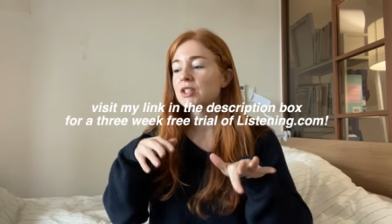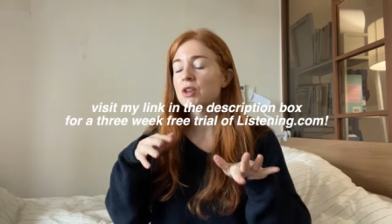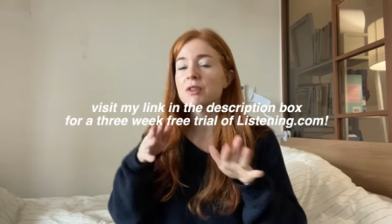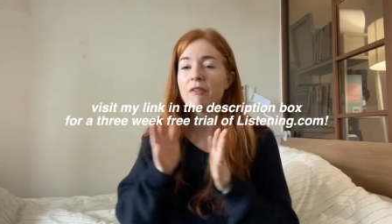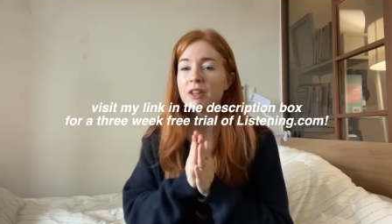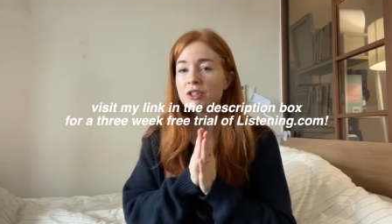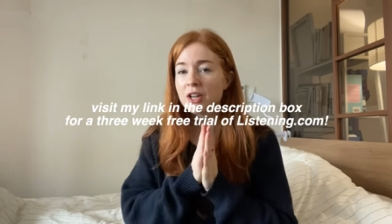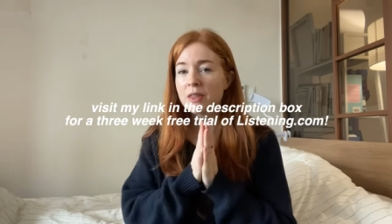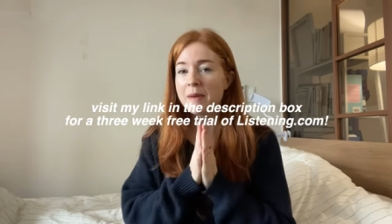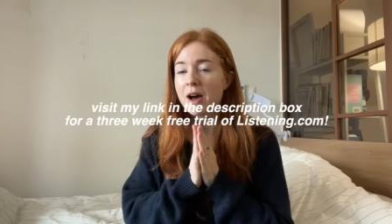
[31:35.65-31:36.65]
So definitely
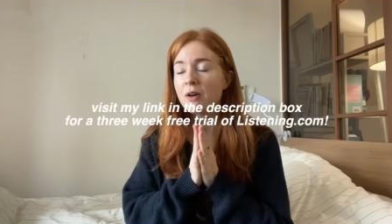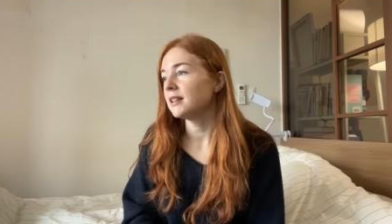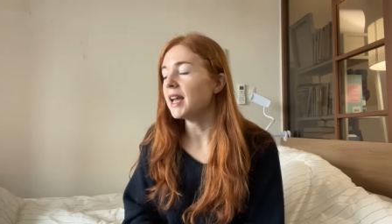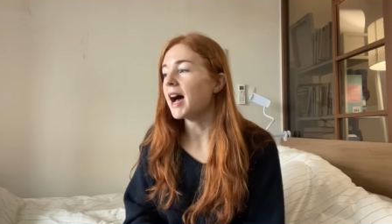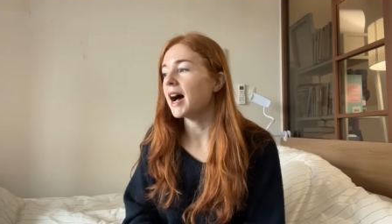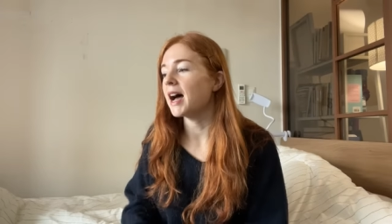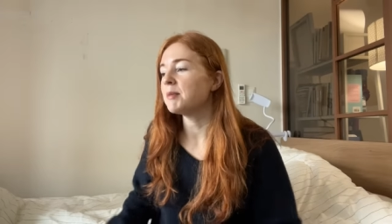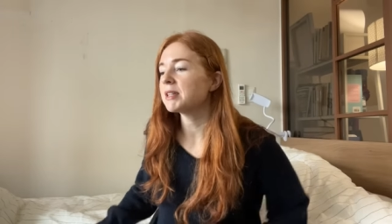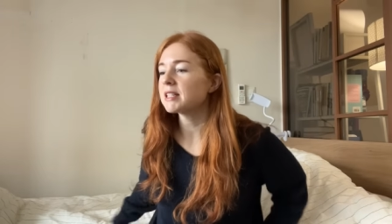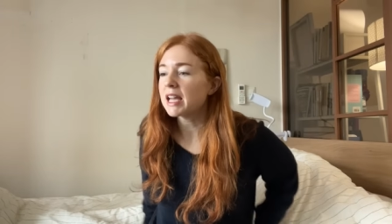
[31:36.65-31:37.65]
check them out. Yeah, I'm
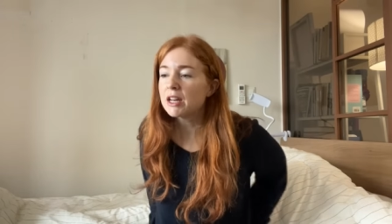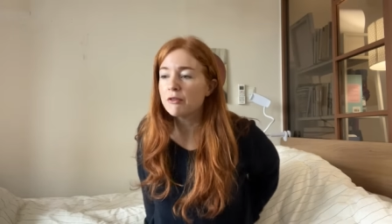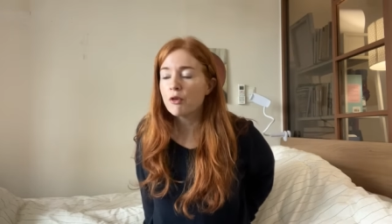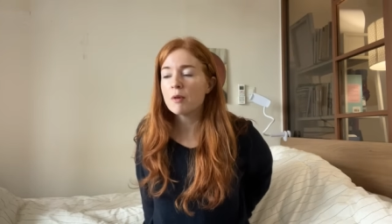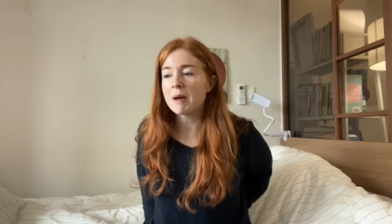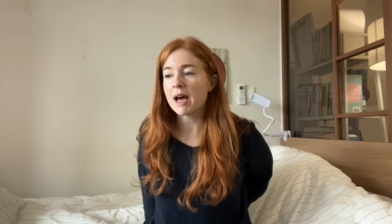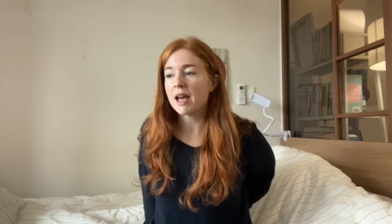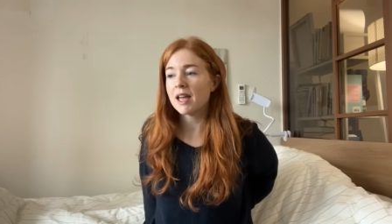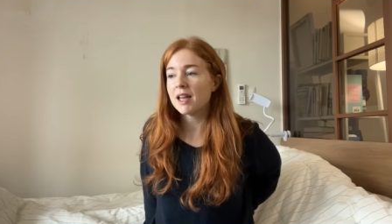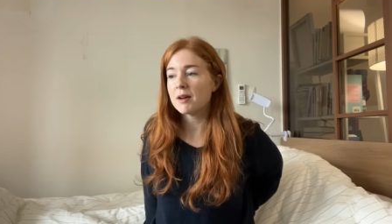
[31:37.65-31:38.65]
excited for
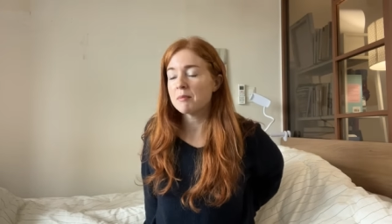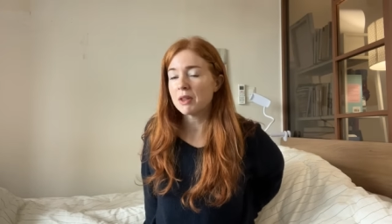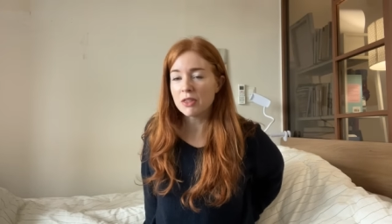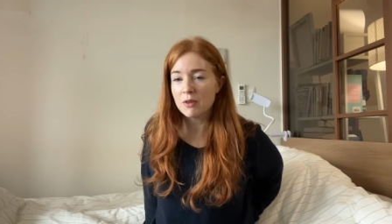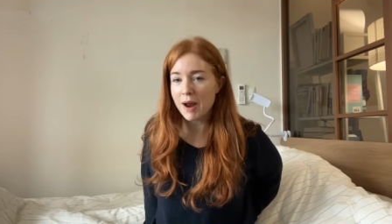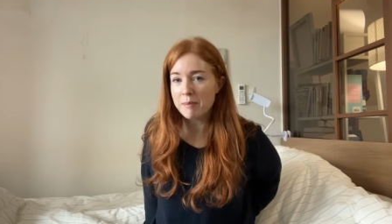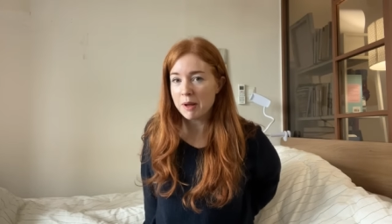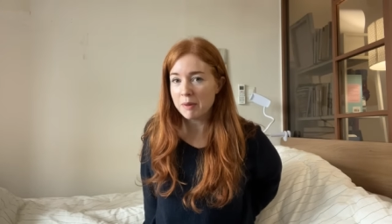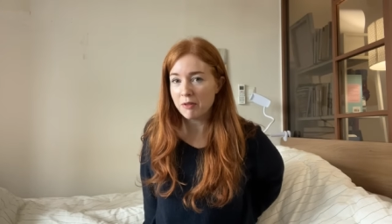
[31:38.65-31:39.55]
my monthly wrap up.